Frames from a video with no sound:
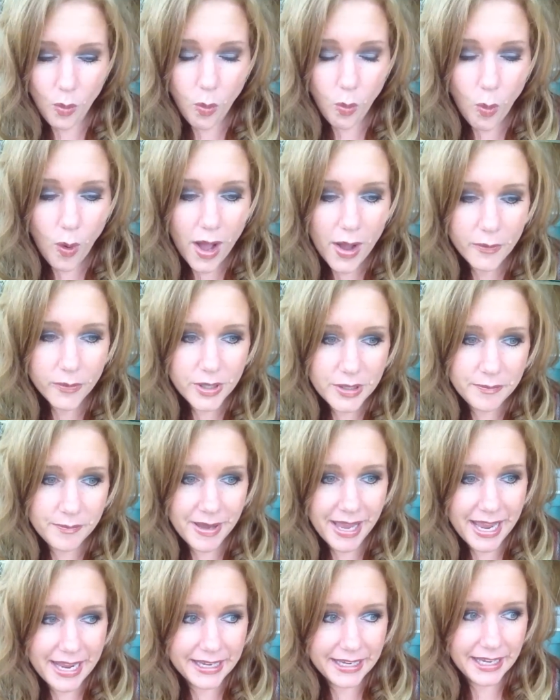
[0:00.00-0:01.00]
what would
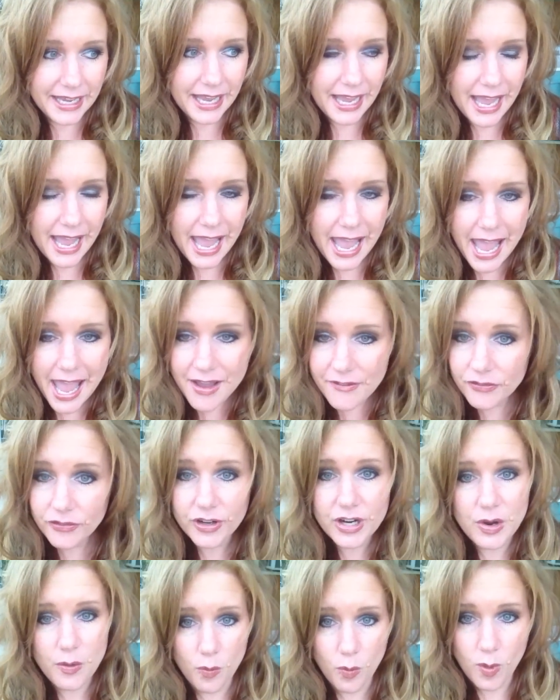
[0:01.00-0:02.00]
make
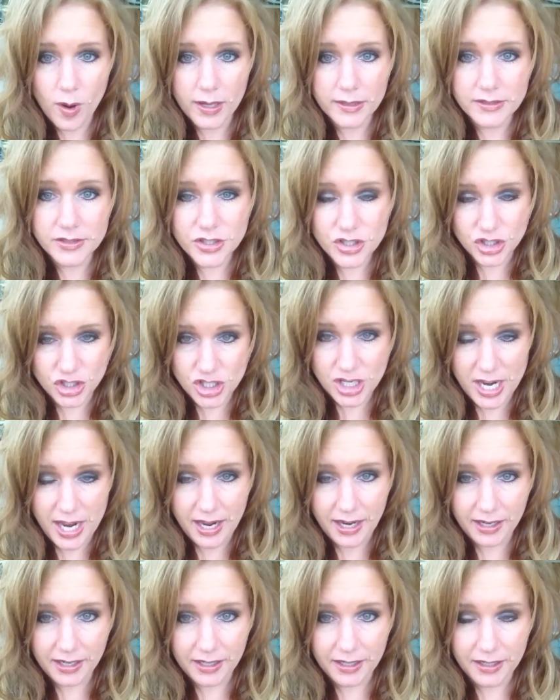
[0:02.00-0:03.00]
everyone's
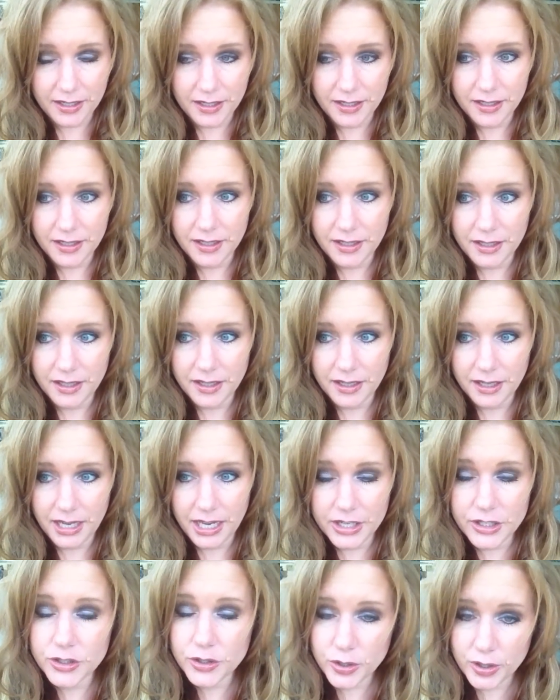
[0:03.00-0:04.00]
check
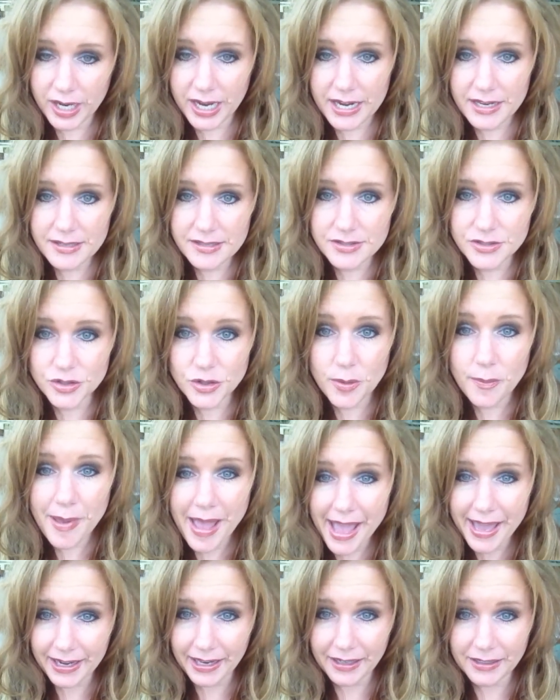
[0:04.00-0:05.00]
increase
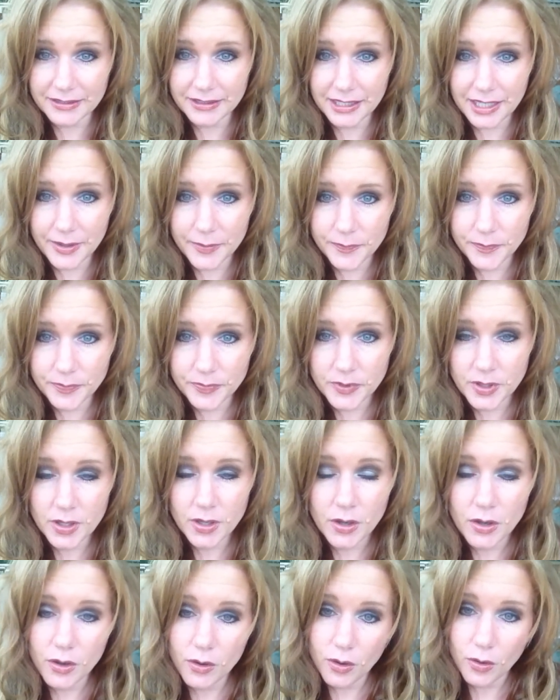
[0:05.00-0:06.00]
dramatically?
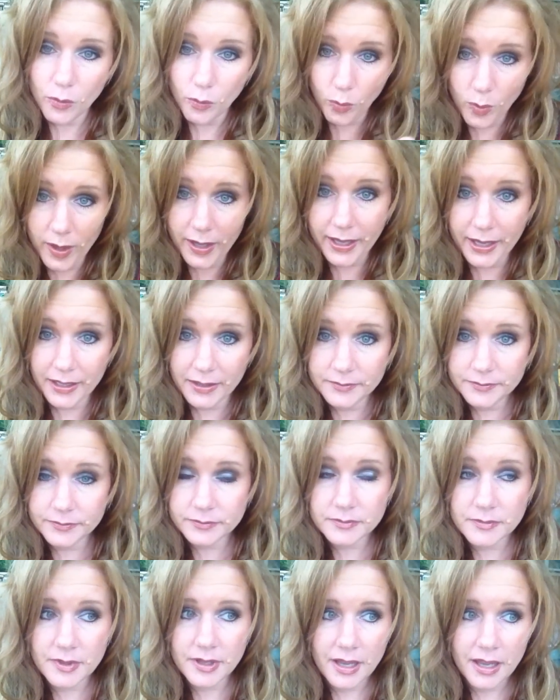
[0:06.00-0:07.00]

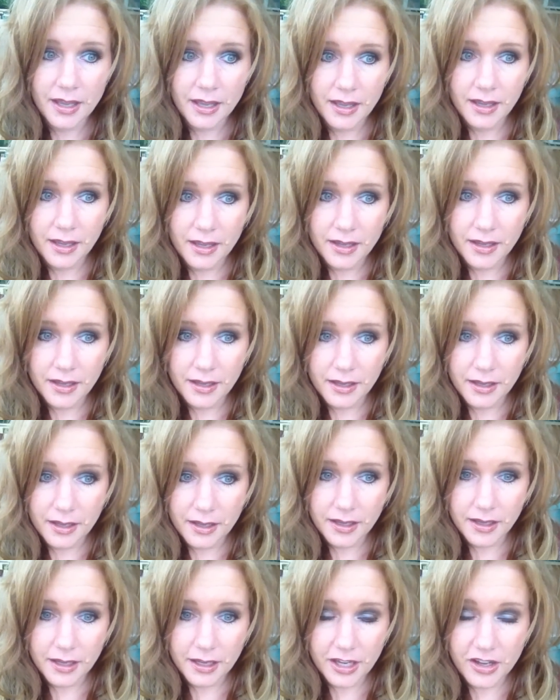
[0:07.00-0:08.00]
One,
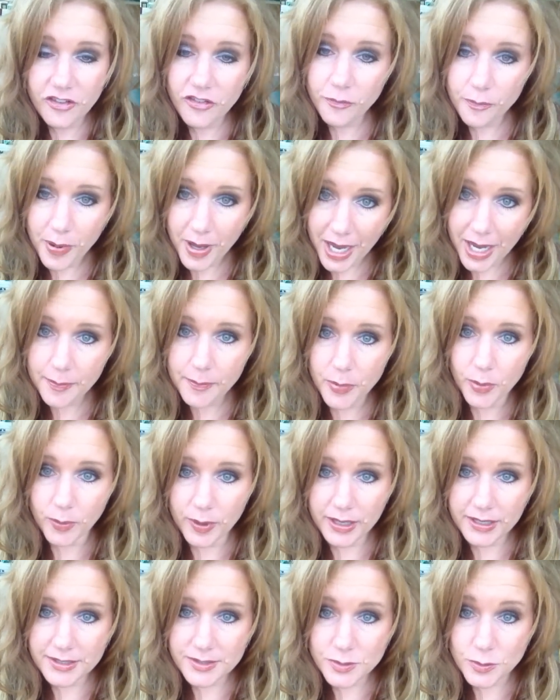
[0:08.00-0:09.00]
if pay
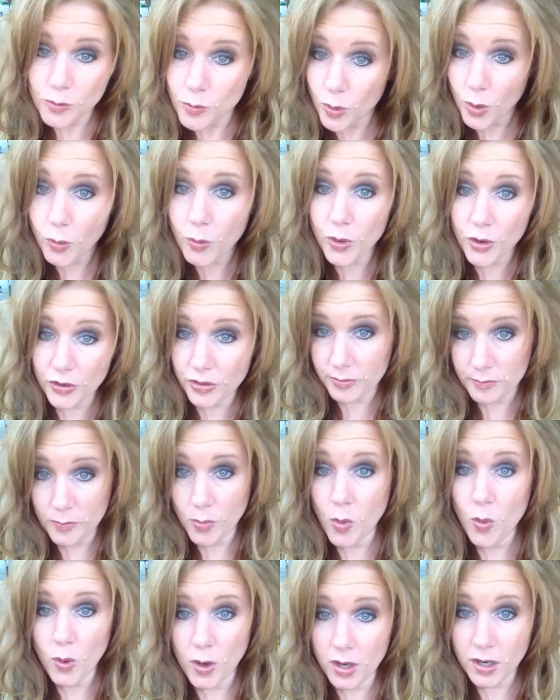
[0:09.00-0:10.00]
points were worth
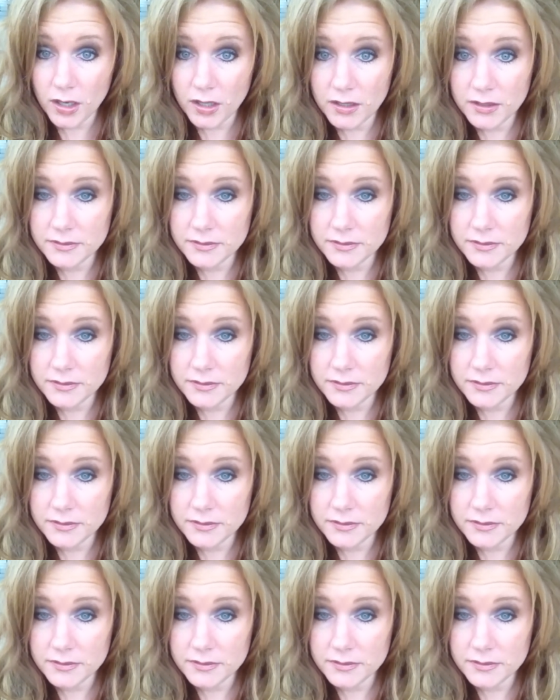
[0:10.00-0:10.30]
more.